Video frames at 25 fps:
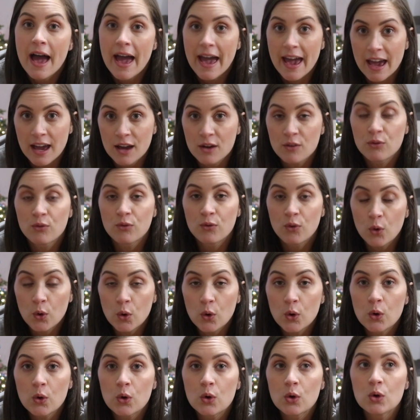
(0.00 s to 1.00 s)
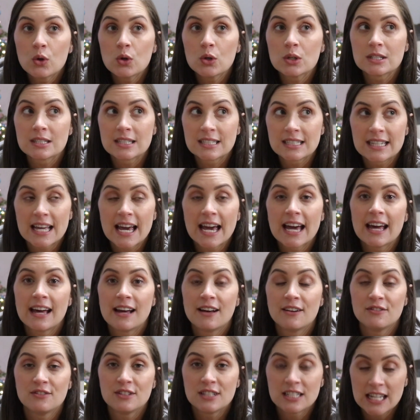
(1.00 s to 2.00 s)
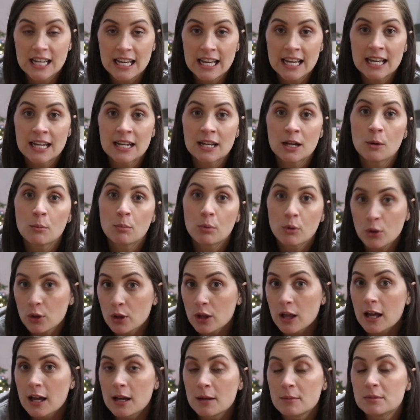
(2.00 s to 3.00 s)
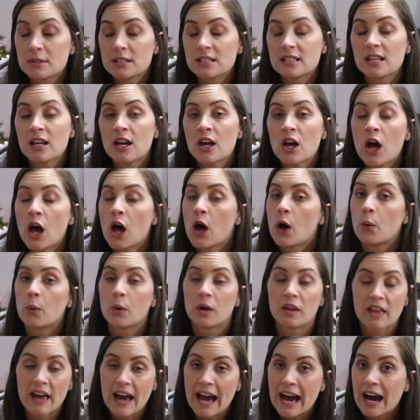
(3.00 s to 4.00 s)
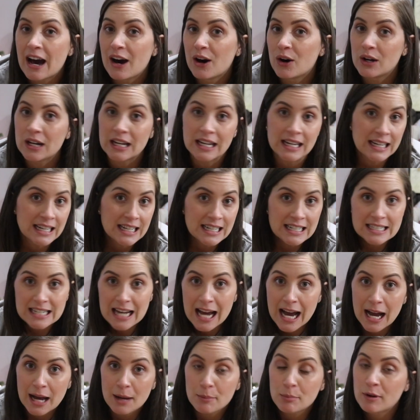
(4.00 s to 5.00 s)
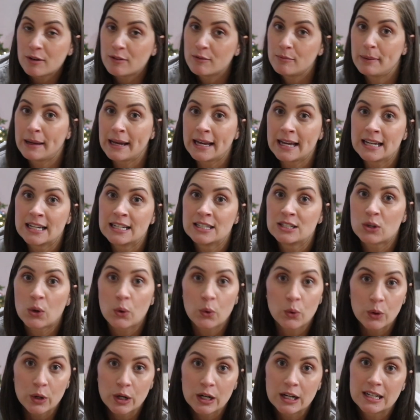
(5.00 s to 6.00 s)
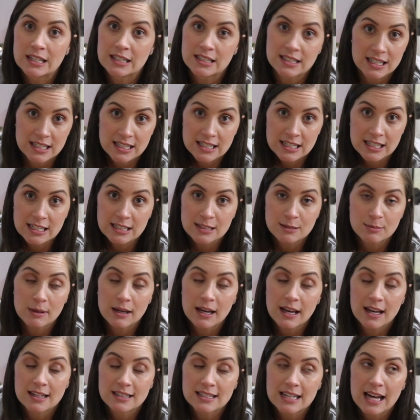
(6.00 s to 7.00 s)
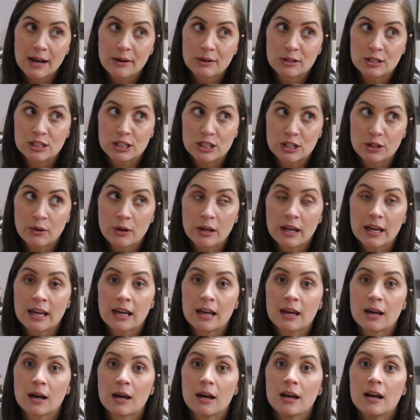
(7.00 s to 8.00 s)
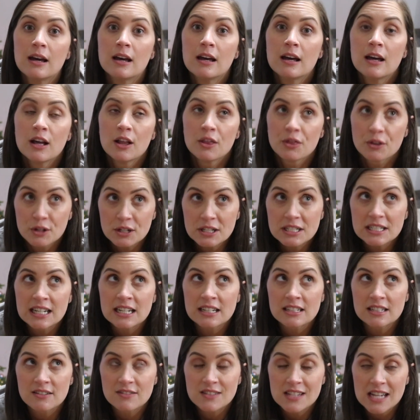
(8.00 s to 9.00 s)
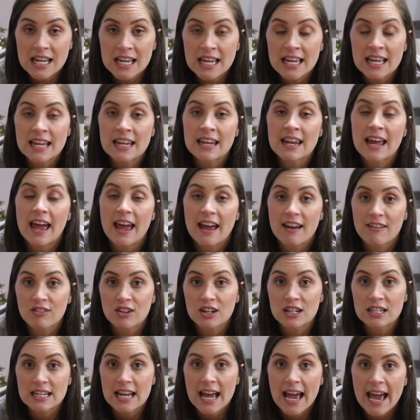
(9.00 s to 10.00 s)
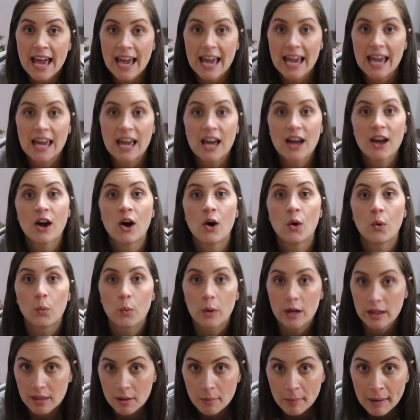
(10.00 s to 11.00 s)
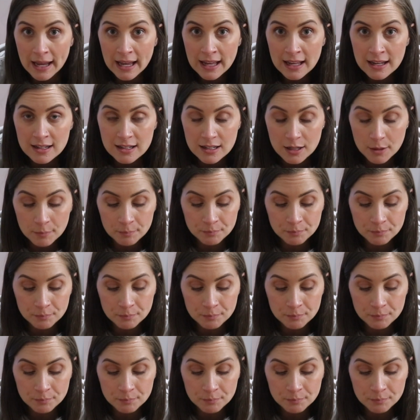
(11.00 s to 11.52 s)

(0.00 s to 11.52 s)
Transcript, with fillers: a full set of 10 pull-ups without any type of band or assistance because I was doing three sets of 10 every day with a band.